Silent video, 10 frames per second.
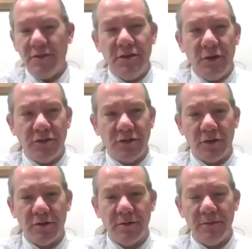Those
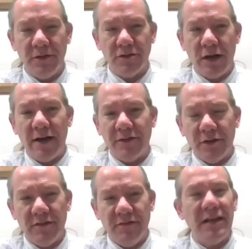are out
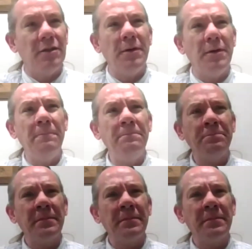there and available.